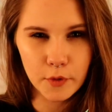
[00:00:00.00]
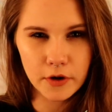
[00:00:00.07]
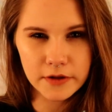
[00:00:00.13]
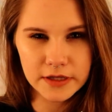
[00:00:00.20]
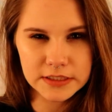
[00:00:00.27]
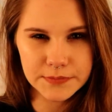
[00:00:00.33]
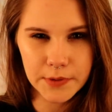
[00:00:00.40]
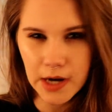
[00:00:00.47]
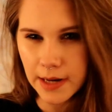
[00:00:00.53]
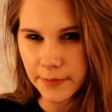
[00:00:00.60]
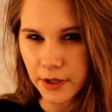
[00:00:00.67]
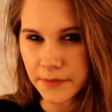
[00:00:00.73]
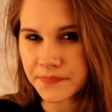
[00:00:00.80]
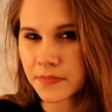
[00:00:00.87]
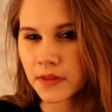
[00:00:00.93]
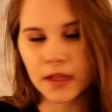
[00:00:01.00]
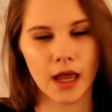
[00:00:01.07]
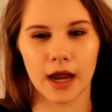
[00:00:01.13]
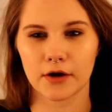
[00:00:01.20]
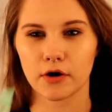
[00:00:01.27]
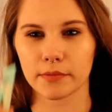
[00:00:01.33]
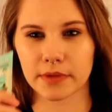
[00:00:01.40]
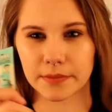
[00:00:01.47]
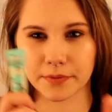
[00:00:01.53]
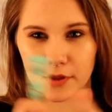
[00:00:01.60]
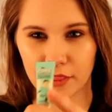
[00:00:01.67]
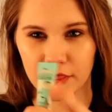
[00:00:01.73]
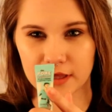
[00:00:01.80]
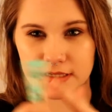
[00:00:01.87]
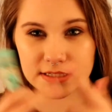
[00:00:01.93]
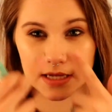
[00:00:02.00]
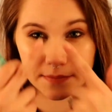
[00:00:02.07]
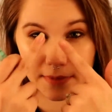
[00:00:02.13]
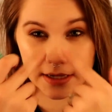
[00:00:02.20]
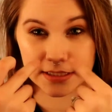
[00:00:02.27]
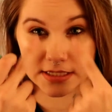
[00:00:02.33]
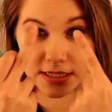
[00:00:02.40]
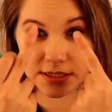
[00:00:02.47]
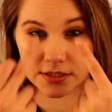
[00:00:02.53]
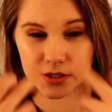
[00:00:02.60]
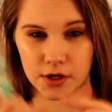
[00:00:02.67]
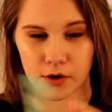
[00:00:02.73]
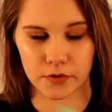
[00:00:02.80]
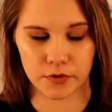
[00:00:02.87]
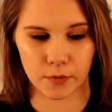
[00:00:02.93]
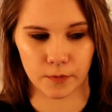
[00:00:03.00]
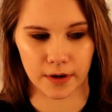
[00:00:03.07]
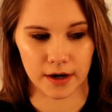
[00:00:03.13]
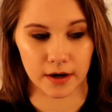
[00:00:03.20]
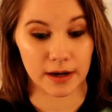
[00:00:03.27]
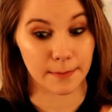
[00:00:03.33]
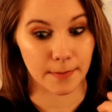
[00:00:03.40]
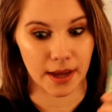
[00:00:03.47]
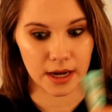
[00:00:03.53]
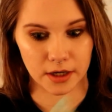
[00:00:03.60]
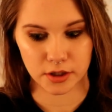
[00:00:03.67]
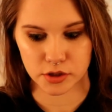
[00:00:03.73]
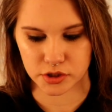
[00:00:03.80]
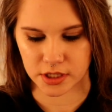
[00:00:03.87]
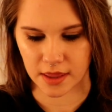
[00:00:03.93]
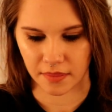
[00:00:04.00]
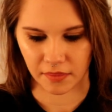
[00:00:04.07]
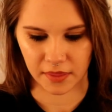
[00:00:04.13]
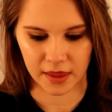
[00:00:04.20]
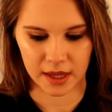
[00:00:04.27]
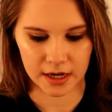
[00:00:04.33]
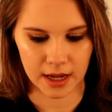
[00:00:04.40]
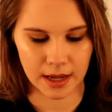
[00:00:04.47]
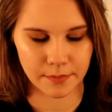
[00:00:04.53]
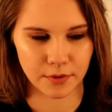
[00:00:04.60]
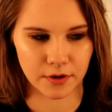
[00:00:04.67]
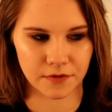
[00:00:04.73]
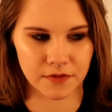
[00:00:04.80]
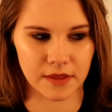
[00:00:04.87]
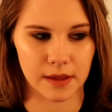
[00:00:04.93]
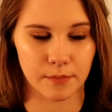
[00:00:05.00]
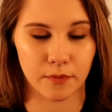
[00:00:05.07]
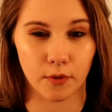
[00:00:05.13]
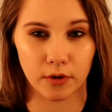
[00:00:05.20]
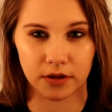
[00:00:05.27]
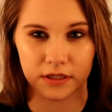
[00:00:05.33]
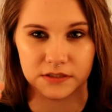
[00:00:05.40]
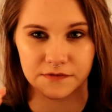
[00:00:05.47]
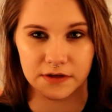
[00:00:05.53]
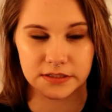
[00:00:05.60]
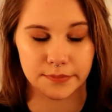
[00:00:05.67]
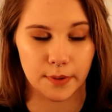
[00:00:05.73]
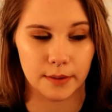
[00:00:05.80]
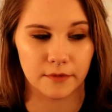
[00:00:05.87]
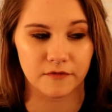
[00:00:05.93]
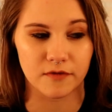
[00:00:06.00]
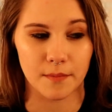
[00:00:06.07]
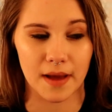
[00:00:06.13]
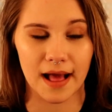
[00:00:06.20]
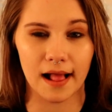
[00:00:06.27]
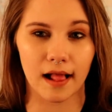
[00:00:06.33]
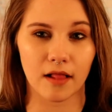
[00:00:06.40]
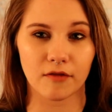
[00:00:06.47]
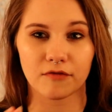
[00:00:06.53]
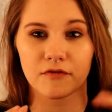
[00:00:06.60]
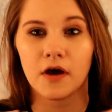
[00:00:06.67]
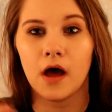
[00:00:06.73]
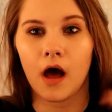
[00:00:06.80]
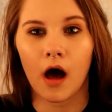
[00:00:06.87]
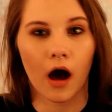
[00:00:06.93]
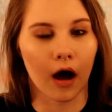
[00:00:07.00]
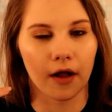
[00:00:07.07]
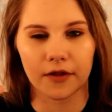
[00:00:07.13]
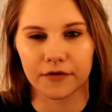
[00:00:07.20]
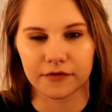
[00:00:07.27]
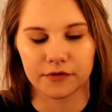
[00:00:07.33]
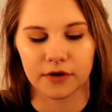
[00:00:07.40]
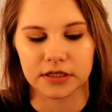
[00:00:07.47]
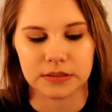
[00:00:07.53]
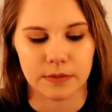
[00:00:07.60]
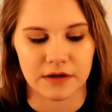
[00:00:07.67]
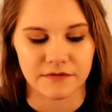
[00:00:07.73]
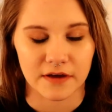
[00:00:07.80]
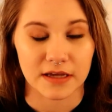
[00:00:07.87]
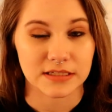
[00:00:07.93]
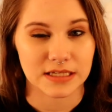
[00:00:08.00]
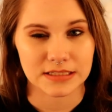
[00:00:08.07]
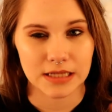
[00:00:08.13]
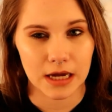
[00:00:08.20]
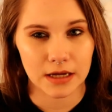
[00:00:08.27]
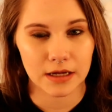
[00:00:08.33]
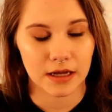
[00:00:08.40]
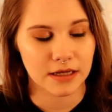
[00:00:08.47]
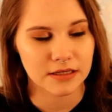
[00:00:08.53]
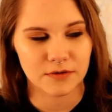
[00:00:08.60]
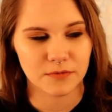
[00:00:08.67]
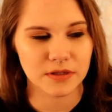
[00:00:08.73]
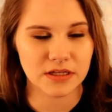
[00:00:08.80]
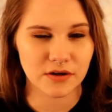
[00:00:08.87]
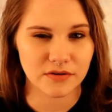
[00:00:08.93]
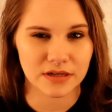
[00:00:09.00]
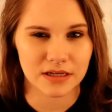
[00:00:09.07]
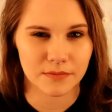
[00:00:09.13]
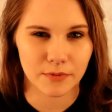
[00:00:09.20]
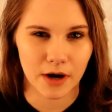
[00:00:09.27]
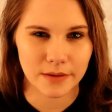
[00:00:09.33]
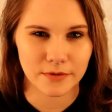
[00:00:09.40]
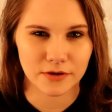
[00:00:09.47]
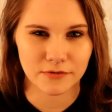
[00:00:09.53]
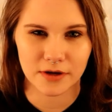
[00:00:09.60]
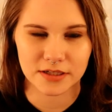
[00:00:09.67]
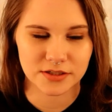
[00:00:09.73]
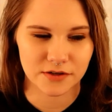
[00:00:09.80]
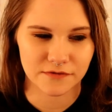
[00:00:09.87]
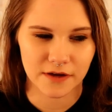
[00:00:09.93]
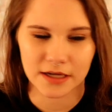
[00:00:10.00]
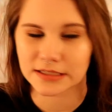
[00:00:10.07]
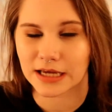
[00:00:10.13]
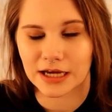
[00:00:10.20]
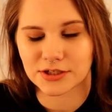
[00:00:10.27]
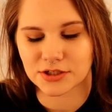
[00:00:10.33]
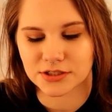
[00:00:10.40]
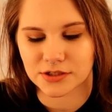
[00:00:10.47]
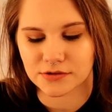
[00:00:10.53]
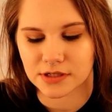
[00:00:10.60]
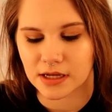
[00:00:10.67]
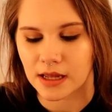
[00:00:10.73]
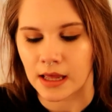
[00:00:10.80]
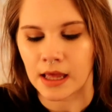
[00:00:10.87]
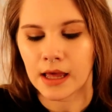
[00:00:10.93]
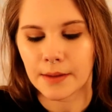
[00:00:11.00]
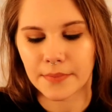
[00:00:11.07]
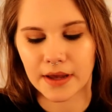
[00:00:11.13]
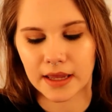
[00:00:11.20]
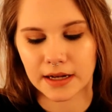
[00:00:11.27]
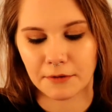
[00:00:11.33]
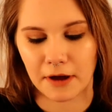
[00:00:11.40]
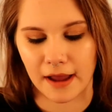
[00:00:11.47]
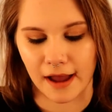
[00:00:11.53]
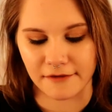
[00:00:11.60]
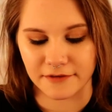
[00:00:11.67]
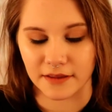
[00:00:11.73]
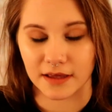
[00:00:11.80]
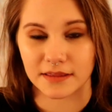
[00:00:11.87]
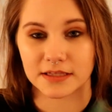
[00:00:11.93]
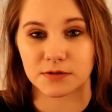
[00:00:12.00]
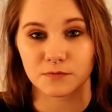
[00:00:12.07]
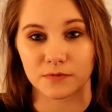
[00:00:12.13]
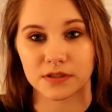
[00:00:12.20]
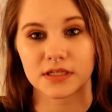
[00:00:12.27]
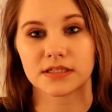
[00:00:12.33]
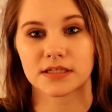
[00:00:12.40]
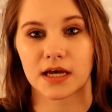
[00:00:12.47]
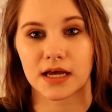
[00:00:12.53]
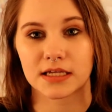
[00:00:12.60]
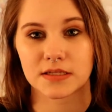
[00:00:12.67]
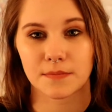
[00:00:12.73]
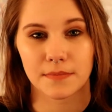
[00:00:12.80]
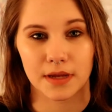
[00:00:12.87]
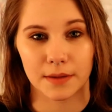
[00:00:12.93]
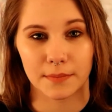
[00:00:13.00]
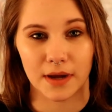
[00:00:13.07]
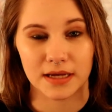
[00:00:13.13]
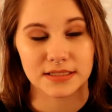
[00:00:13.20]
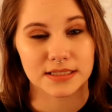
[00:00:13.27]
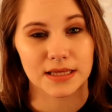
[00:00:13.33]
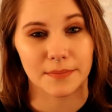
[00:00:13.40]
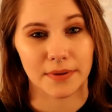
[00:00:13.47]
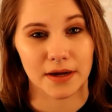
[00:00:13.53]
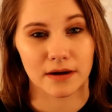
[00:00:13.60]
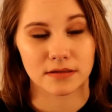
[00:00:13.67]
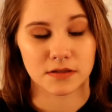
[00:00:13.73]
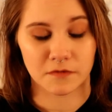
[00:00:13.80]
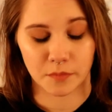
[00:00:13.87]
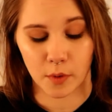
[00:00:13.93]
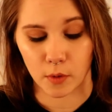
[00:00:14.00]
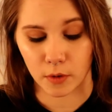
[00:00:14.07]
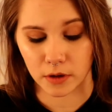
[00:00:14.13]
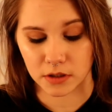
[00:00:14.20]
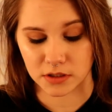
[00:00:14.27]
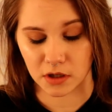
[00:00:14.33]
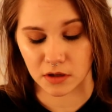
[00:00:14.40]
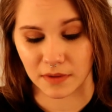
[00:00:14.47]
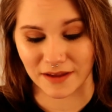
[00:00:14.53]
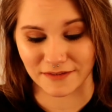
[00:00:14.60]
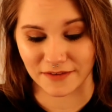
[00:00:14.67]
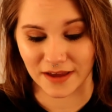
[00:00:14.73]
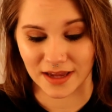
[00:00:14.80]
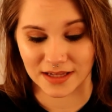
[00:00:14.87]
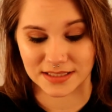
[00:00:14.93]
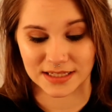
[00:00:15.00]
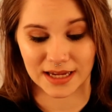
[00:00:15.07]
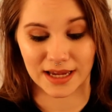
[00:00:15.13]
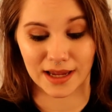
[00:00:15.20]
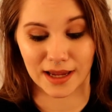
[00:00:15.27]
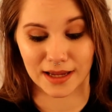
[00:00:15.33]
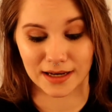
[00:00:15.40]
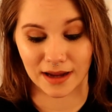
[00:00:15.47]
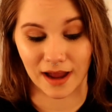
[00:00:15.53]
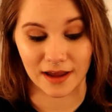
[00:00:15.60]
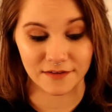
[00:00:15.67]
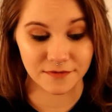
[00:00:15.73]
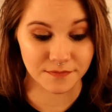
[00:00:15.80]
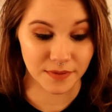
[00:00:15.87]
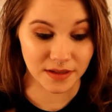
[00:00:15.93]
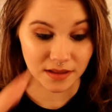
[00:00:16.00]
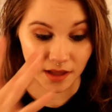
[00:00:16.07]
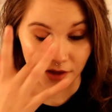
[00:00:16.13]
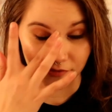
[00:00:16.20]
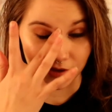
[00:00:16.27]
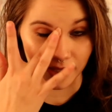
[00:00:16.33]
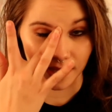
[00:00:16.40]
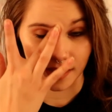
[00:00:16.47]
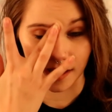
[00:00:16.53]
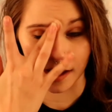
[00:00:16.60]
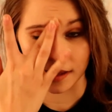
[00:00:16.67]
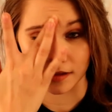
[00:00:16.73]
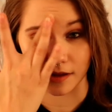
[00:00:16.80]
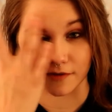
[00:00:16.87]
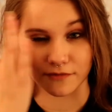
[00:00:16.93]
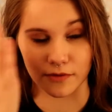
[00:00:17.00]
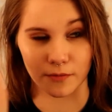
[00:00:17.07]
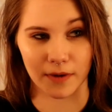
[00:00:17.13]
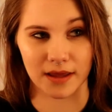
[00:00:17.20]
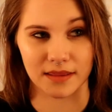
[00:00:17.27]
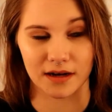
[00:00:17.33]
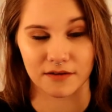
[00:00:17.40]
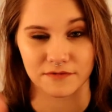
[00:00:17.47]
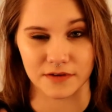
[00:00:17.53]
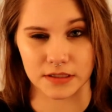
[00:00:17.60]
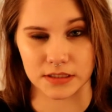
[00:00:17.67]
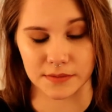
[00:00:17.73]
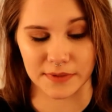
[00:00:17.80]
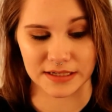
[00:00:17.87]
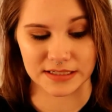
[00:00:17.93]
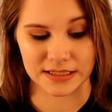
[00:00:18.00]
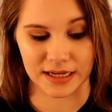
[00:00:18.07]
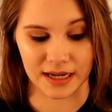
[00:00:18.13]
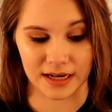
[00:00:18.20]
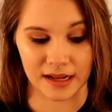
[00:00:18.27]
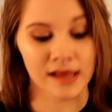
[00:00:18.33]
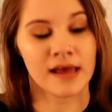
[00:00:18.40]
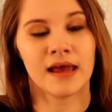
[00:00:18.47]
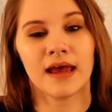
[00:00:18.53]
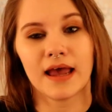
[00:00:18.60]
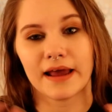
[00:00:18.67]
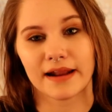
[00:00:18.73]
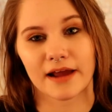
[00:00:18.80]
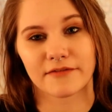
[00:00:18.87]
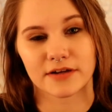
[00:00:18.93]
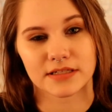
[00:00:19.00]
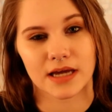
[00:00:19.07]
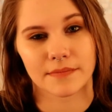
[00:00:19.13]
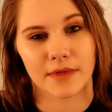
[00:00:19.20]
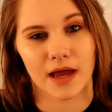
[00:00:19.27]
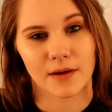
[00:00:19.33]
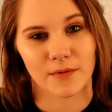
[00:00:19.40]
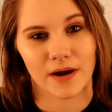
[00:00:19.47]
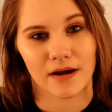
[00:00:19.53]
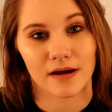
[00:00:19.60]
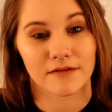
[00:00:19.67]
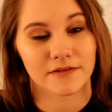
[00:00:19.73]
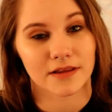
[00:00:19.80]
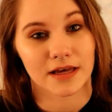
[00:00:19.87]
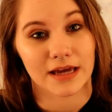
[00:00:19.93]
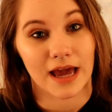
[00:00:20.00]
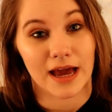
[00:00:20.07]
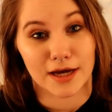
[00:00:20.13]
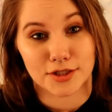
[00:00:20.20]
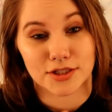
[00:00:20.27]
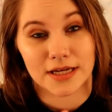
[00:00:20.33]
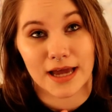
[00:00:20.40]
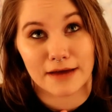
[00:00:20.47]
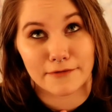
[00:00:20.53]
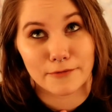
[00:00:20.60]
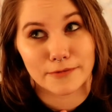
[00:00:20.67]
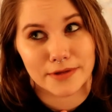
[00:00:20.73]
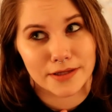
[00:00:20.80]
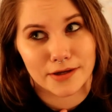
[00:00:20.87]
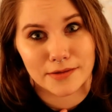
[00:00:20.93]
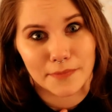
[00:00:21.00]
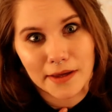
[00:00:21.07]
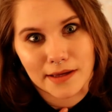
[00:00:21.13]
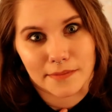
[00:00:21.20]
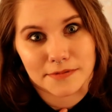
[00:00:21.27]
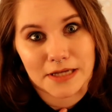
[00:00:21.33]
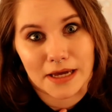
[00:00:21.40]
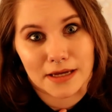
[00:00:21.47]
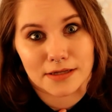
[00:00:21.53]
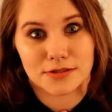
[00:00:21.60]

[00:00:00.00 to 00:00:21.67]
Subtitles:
Poreless Primer. I normally put this in my T-zone where it matters, and then I put the Poreless Face Primer from e.l.f. all over the rest of my face. It's not, you really don't need a primer on the rest of your face, I just use it. But anyway, I feel like this really does minimize the appearance of pores my face, and I've been loving it. I love the way that it feels on my skin, and every time that I wear it, I feel like I actually have a really good makeup day.